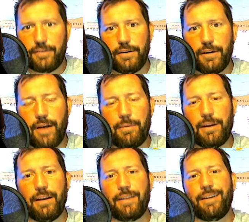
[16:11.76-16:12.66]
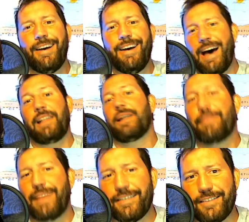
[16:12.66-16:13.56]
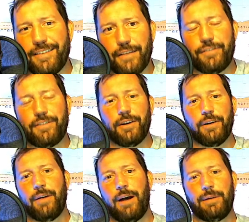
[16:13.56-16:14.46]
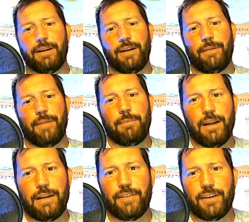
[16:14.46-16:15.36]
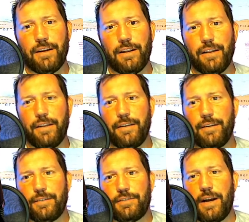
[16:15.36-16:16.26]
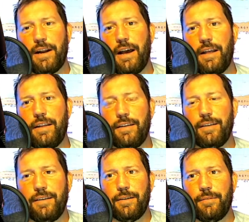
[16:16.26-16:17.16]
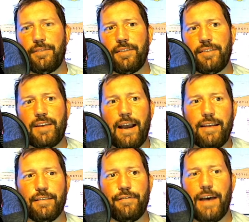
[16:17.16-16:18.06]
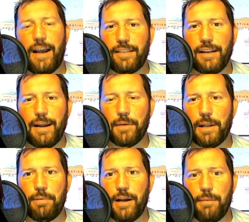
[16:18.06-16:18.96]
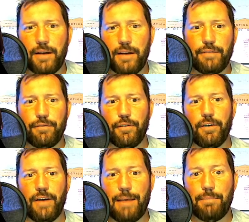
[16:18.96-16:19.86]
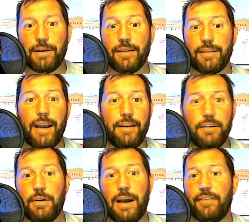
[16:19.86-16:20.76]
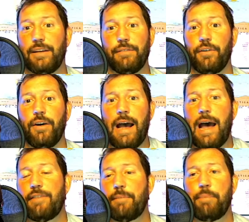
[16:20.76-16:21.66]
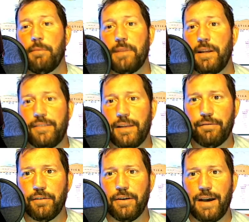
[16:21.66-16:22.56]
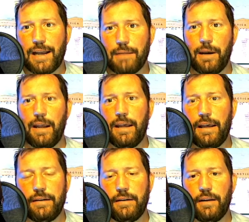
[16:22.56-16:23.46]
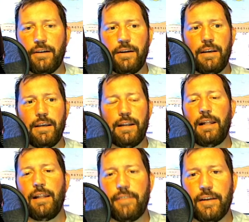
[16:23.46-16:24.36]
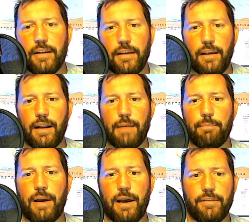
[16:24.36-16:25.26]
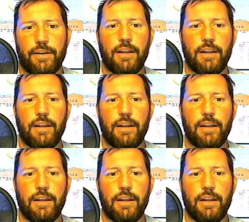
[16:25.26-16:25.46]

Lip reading: I mean, I love that stuff. So, I mean, I'm not even going to try to, disguise the fact that I'm going to put on my tinfoil hat, because I do have a tinfoil hat. I have a permanent tinfoil hat on my head, and I love it and I'm proud of it.